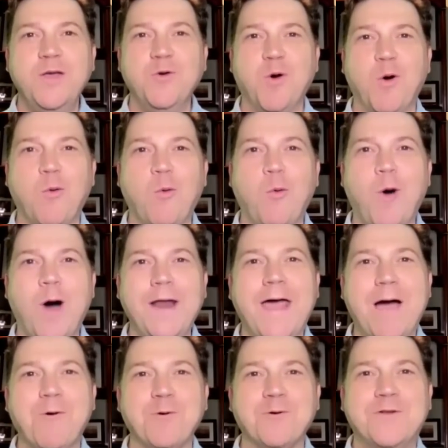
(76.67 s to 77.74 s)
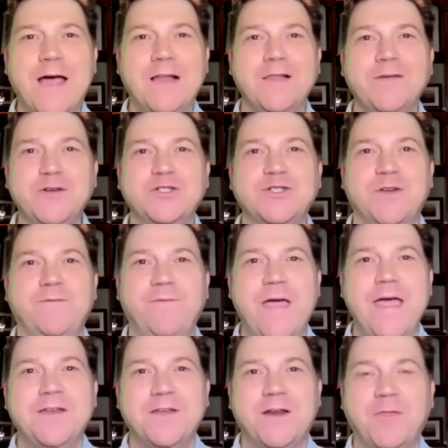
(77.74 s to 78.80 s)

into a one-hour television event.